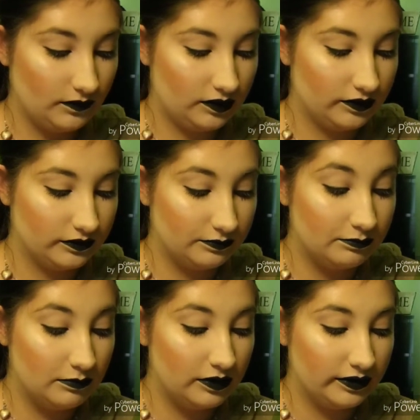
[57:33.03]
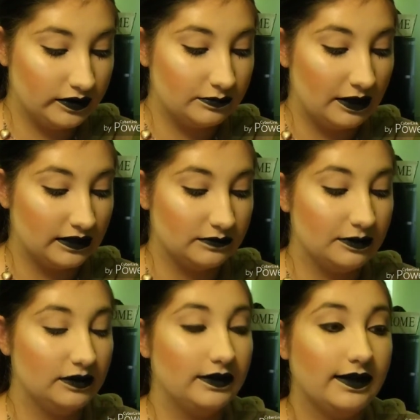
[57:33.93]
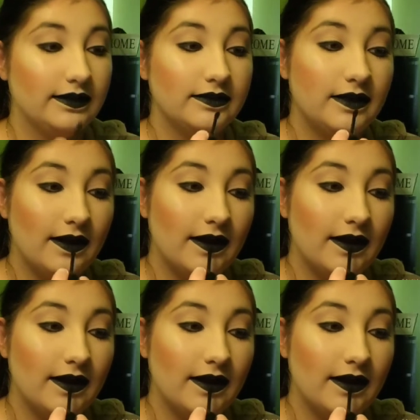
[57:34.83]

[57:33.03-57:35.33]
there's millions of possibilities.